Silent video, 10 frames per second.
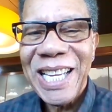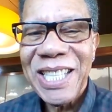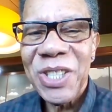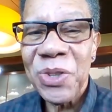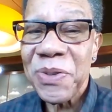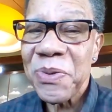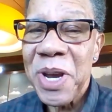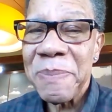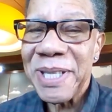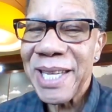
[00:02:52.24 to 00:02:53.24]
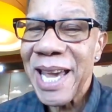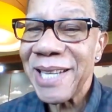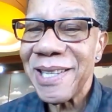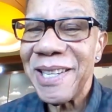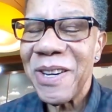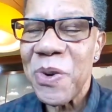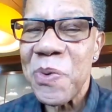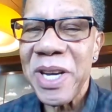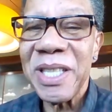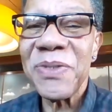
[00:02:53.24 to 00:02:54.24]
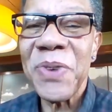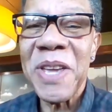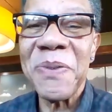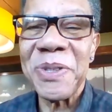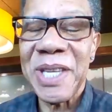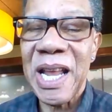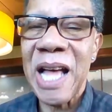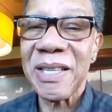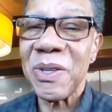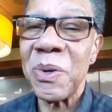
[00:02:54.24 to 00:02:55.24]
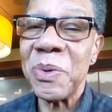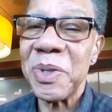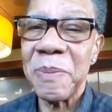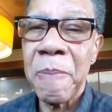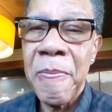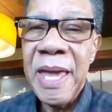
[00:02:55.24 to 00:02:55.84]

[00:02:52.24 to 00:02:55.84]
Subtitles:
Joseph Graham is cashing in on one of his favors that Ox owes him.